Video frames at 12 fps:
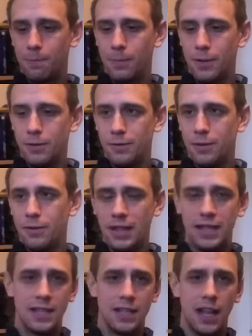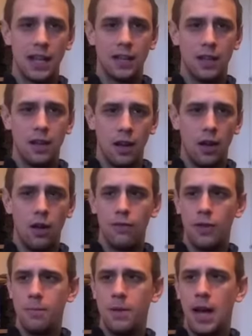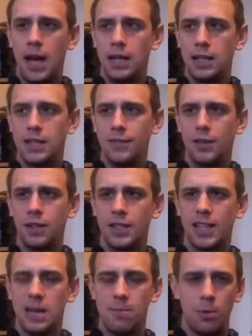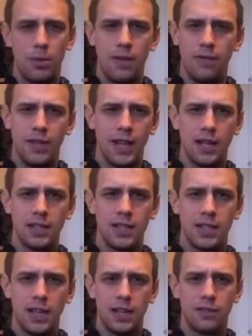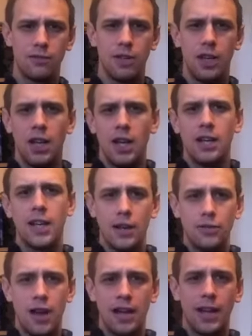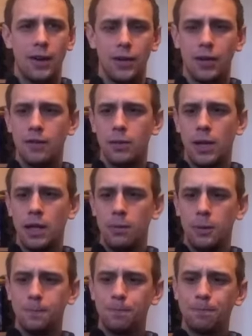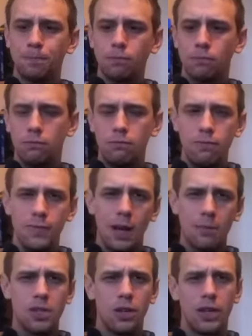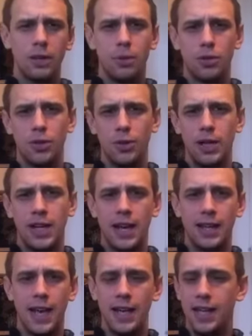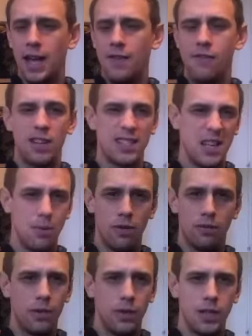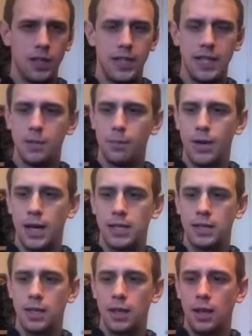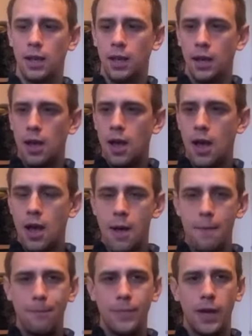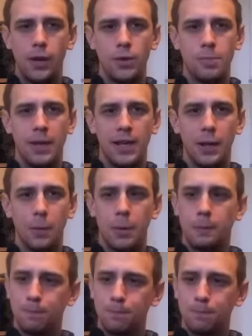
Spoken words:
they're releasing like a lot of them, and it's difficult to keep up with everything else that you kind of try and get hold of as well. But I'm slowly but surely kind of getting there. If ever I see one for a decent price, I always pick it up.